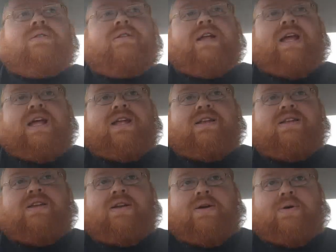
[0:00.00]

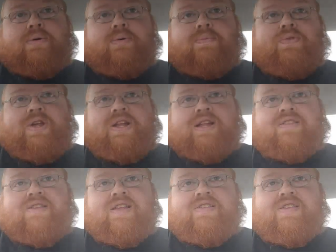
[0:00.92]
And and
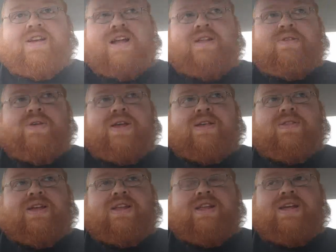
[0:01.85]
it's the kind of thing
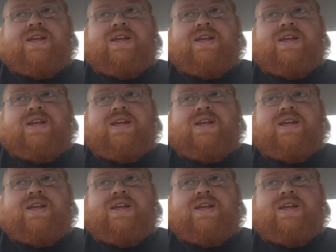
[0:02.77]
that